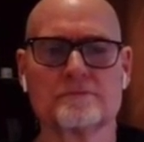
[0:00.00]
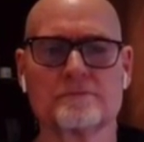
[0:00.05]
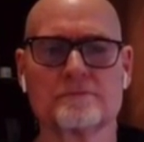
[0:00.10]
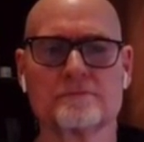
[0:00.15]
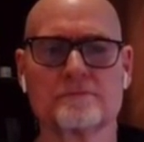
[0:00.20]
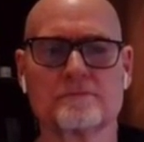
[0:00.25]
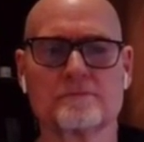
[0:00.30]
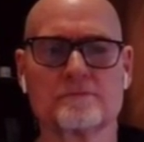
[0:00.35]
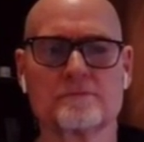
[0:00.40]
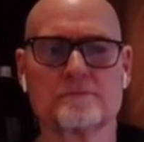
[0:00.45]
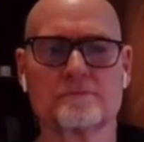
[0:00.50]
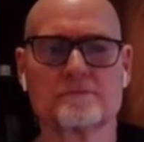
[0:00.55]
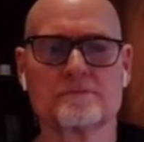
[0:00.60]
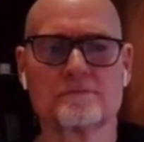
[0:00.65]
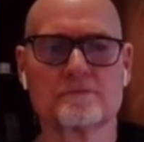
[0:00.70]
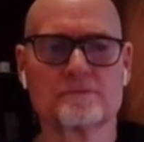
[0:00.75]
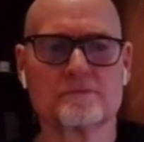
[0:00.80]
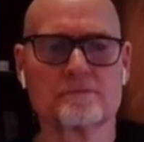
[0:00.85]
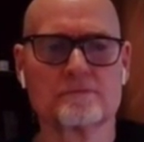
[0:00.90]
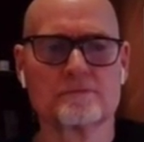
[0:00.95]

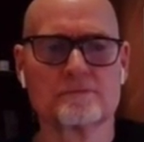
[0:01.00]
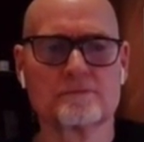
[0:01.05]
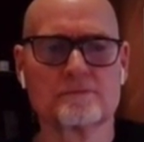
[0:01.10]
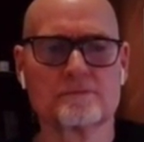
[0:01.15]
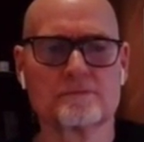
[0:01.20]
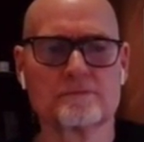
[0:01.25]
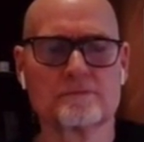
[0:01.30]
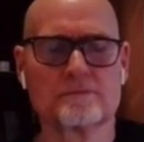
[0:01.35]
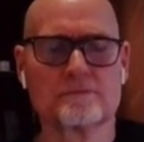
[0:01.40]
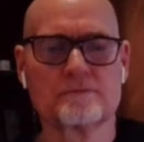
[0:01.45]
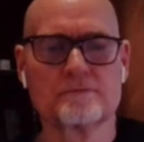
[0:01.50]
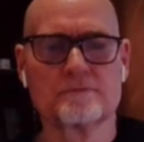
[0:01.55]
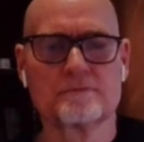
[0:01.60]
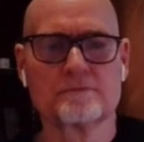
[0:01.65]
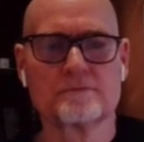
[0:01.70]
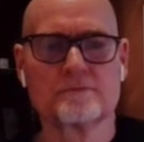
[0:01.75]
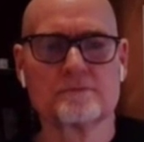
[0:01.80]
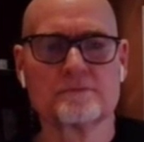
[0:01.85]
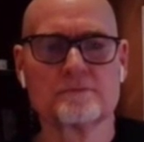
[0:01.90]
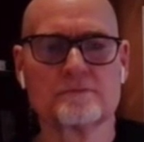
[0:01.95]

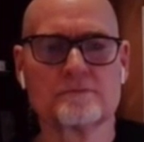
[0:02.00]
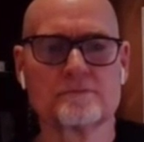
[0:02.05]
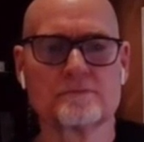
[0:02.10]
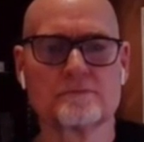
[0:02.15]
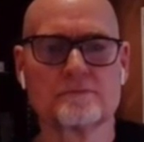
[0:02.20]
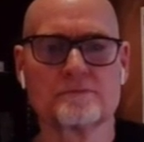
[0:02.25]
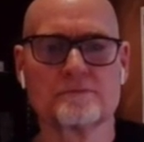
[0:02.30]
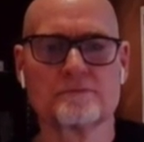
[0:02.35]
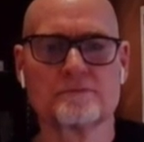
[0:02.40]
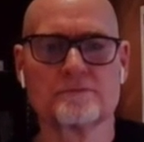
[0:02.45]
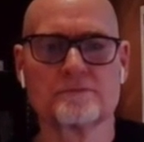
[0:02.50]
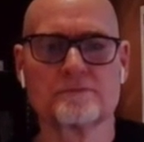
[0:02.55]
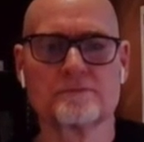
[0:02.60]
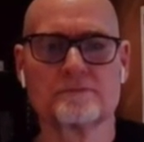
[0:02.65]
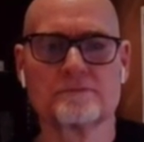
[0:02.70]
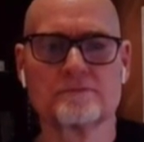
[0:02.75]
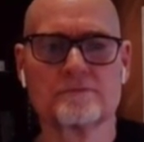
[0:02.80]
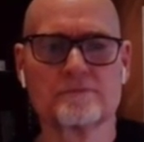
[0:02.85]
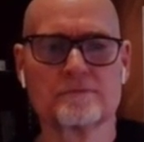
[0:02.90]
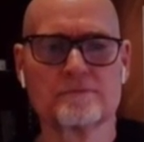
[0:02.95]

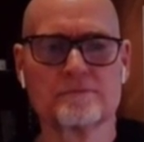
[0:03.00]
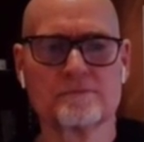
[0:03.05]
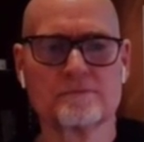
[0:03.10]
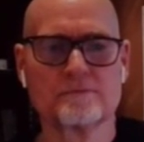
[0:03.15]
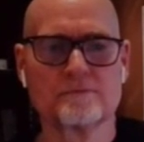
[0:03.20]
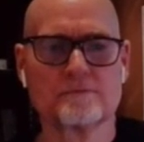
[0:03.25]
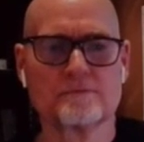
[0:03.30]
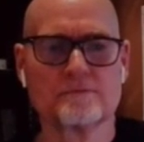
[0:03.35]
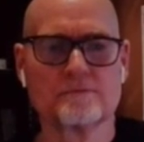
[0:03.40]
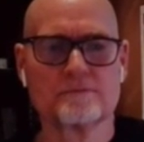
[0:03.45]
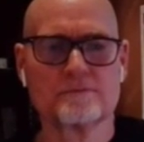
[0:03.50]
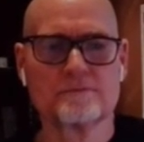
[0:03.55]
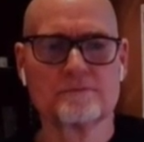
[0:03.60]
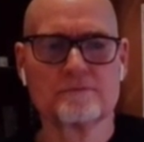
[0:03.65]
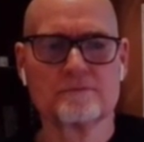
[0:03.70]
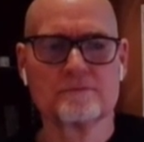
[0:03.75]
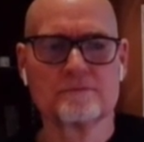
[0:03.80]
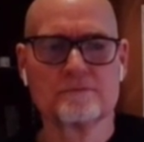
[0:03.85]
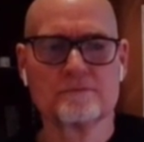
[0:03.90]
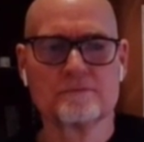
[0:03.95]

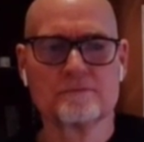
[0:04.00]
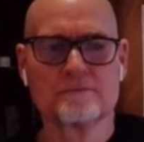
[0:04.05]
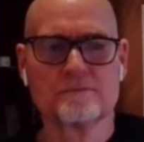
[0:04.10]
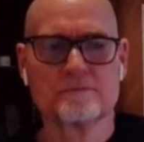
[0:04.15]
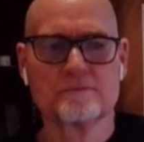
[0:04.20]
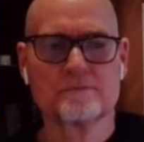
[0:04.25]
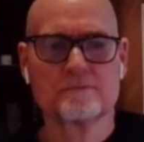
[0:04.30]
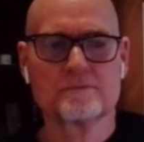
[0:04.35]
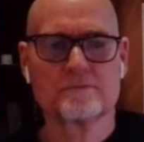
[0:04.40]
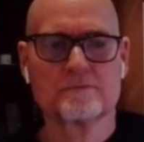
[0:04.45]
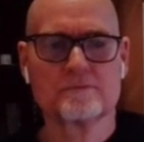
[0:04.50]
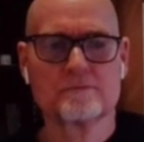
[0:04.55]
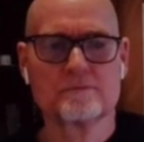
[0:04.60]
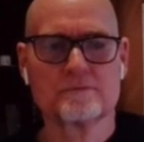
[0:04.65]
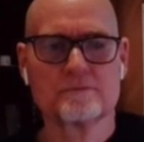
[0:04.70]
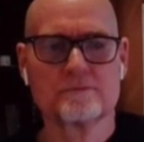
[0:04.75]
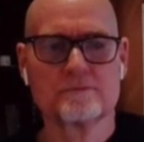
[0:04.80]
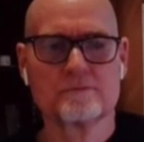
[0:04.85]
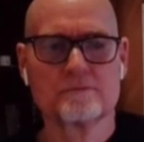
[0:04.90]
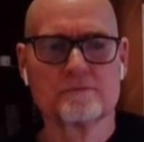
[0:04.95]

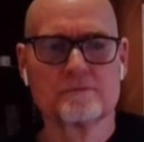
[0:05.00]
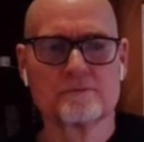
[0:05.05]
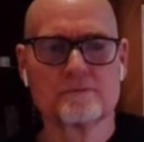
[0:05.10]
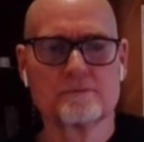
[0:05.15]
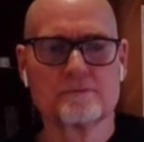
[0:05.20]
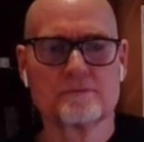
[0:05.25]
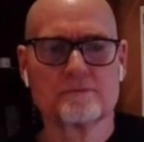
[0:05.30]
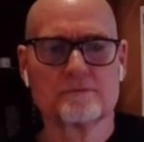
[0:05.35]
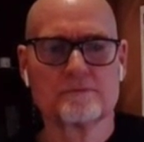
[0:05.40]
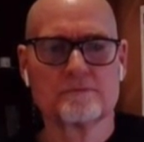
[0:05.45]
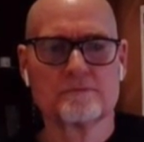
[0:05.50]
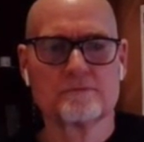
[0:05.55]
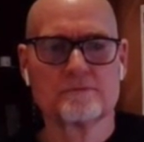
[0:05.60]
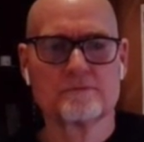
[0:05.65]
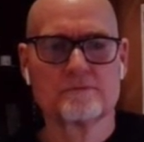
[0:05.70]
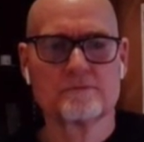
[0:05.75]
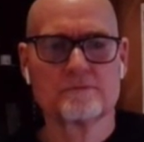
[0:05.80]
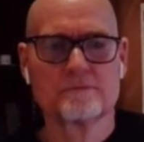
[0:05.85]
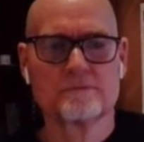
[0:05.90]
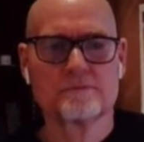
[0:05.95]

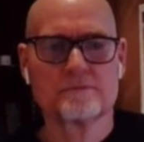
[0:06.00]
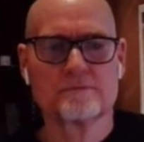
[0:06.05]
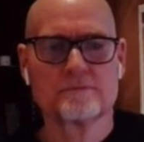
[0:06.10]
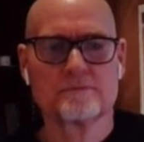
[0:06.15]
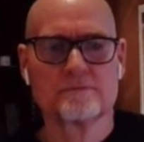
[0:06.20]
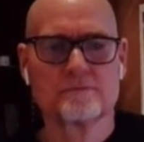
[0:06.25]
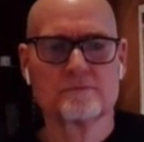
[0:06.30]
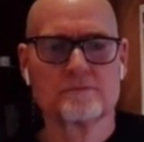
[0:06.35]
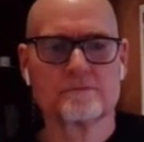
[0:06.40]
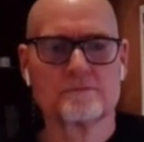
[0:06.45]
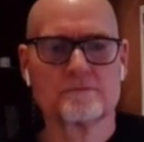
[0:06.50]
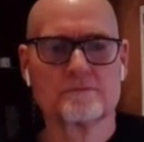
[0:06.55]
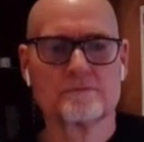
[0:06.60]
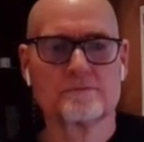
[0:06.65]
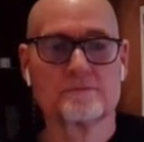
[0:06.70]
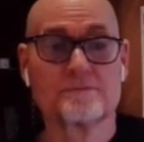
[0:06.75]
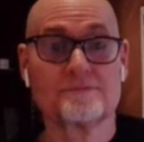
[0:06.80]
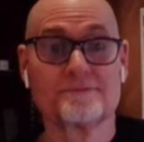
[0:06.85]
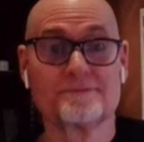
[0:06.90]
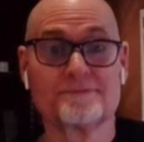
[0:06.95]

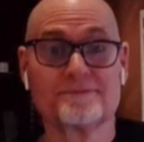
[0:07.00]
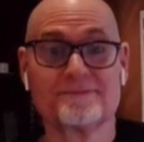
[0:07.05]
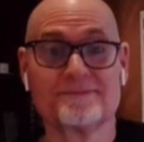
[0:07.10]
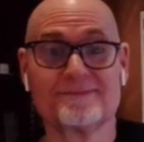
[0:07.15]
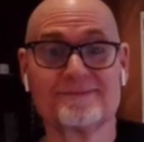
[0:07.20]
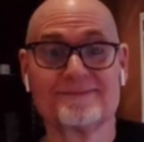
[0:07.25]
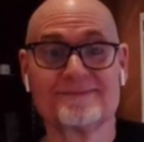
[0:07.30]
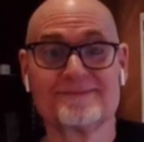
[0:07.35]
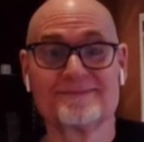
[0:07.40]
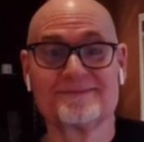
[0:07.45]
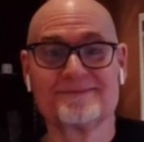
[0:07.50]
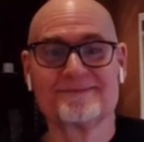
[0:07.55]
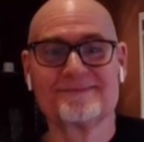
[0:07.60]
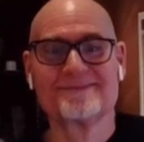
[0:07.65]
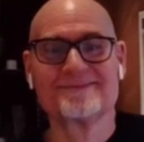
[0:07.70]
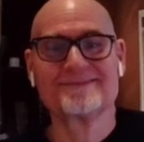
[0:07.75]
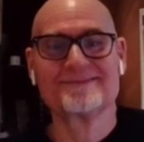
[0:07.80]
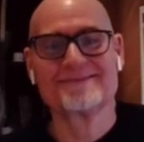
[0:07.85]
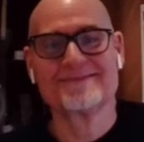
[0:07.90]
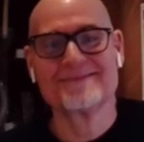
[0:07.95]
This person isn't speaking.